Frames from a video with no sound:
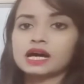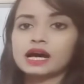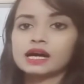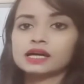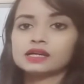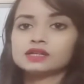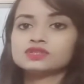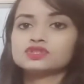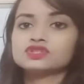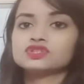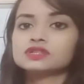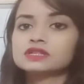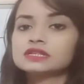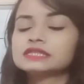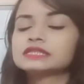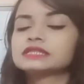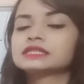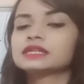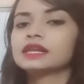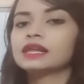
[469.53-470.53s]
I
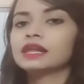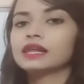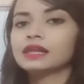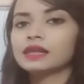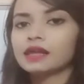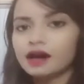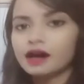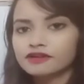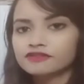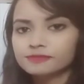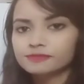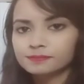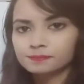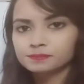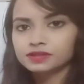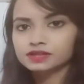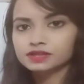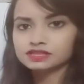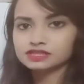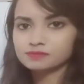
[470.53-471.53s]
just love
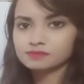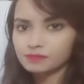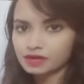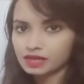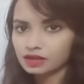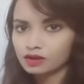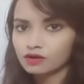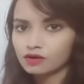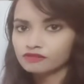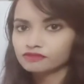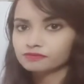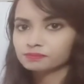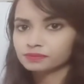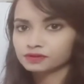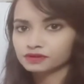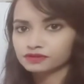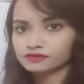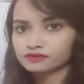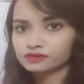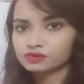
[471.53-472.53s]
the smell of
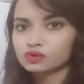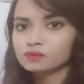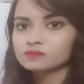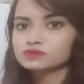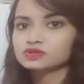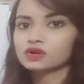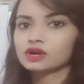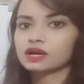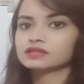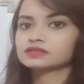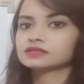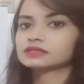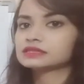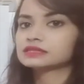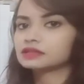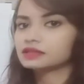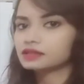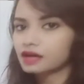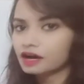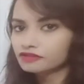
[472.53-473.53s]
perfumes, or I
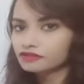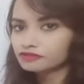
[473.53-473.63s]
just love